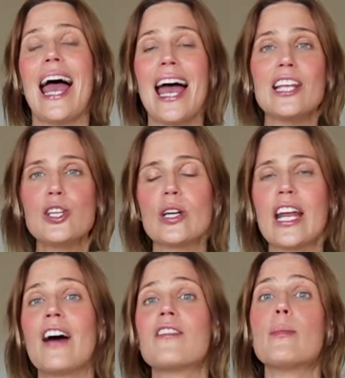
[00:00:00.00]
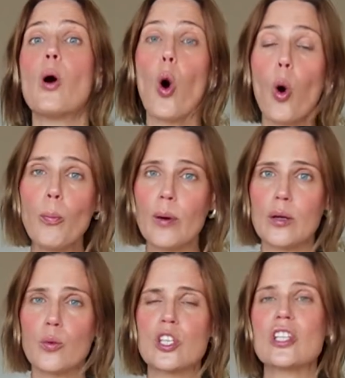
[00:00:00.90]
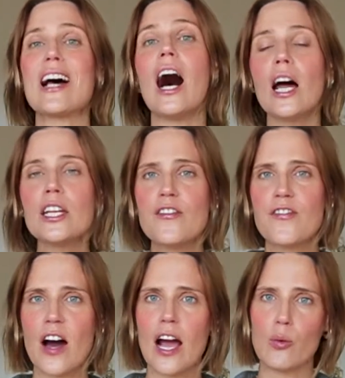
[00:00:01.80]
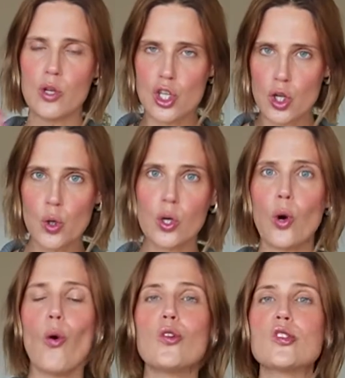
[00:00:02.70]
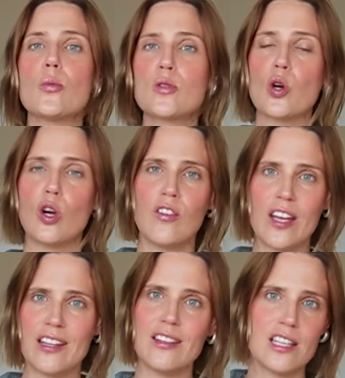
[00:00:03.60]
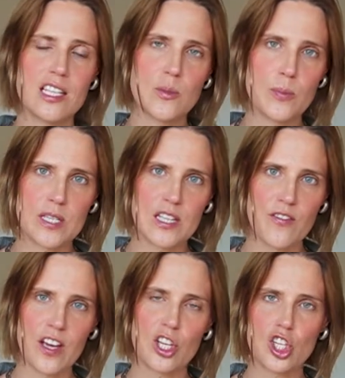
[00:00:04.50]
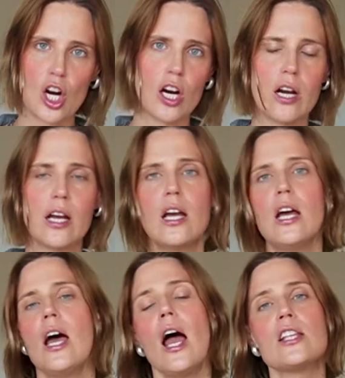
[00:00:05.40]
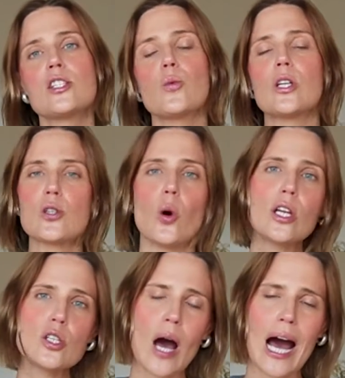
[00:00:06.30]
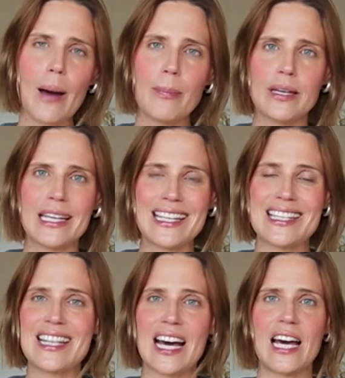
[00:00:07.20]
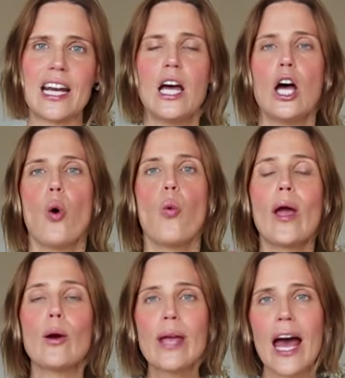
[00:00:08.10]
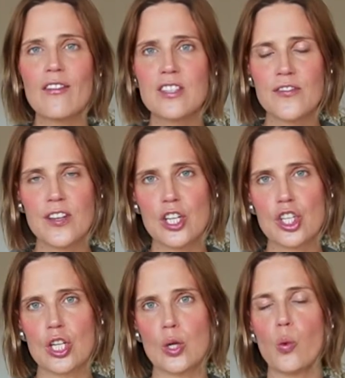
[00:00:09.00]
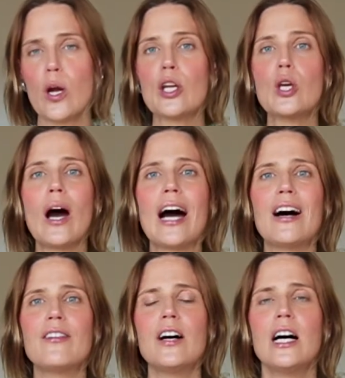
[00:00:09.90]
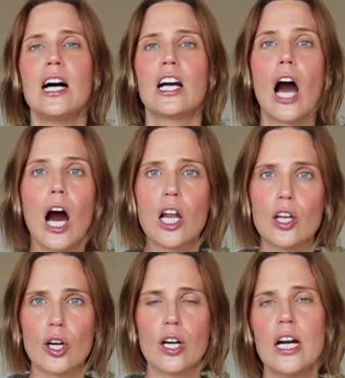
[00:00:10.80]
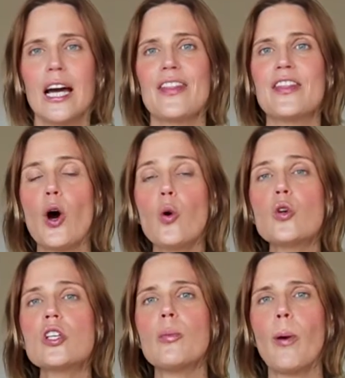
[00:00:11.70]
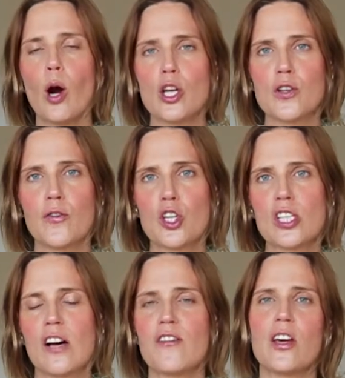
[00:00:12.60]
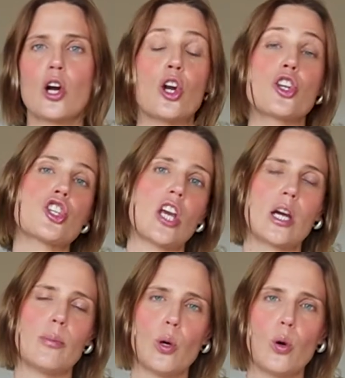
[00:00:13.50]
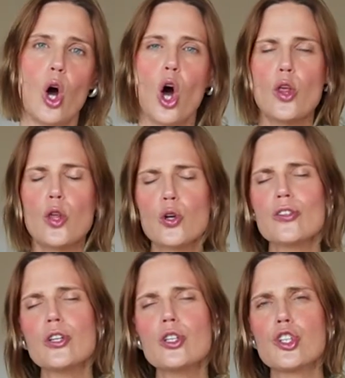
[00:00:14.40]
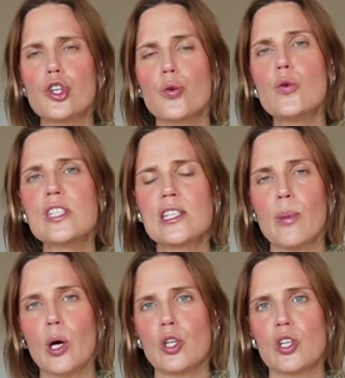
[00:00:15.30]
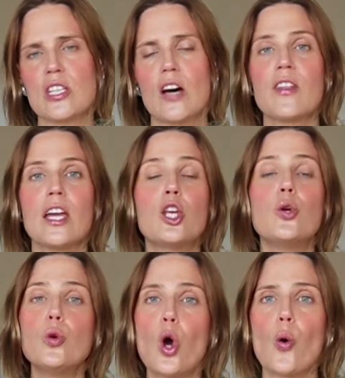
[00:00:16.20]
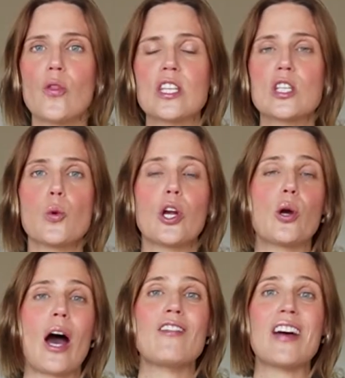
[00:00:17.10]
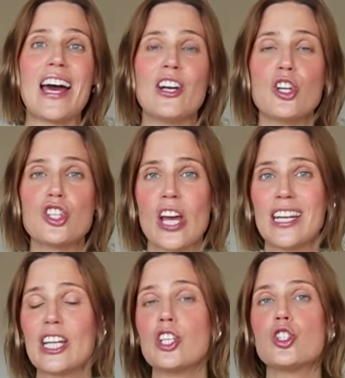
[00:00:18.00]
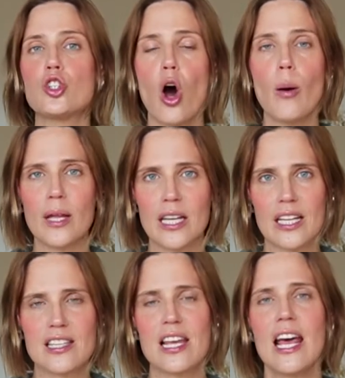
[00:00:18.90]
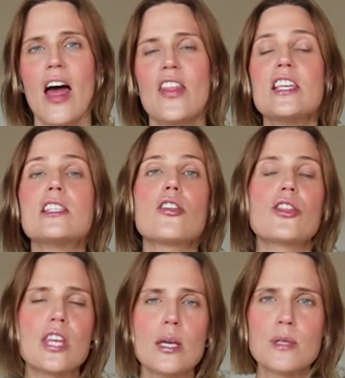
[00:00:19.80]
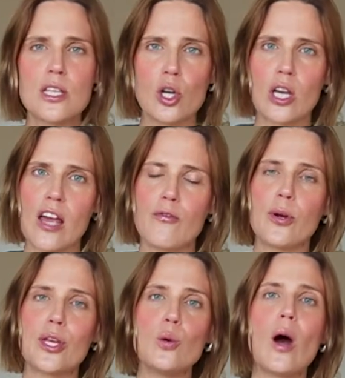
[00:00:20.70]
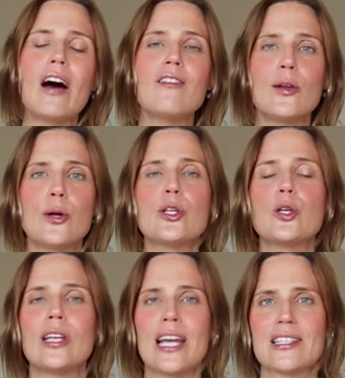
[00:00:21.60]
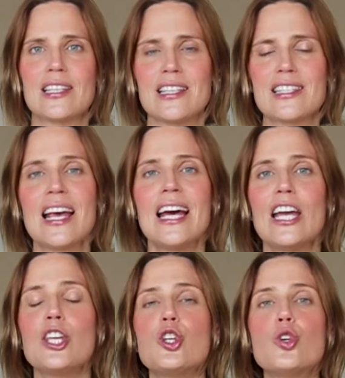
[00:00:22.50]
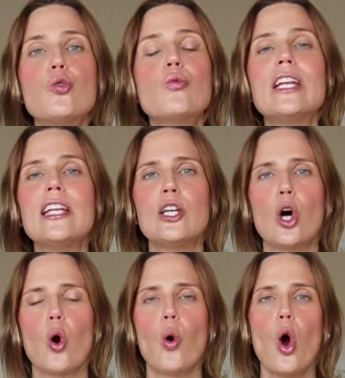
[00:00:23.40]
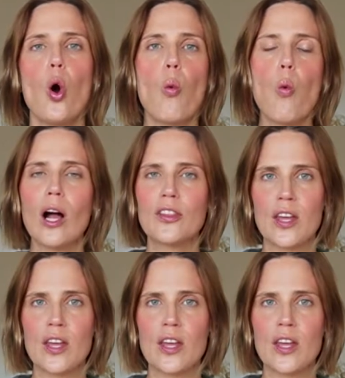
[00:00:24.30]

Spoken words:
And you can have them open, which is undefined, which you can also observe in this specific chart. And so what's going to happen is that where we have definition, where you have color, those are parts of yourself that are unshakable. Those are truths about yourself that you know. This is where you have energetic dominance. These are themes in your life where you have learned your lessons and you really know what